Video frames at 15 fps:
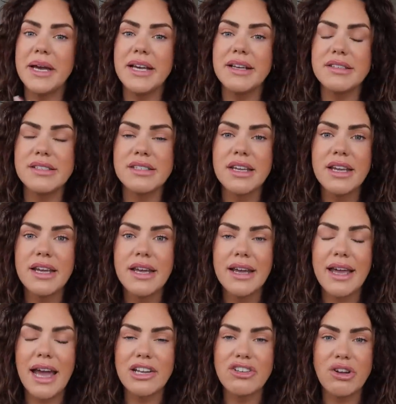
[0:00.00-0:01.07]
bits,
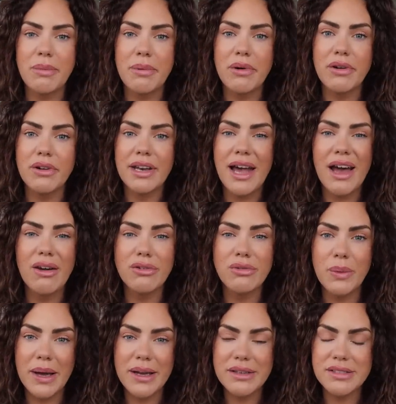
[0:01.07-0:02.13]
catch up on
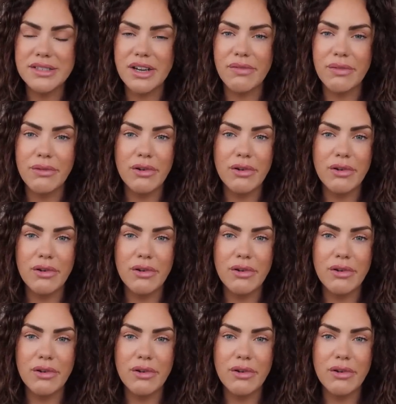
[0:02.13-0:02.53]
housework and stuff.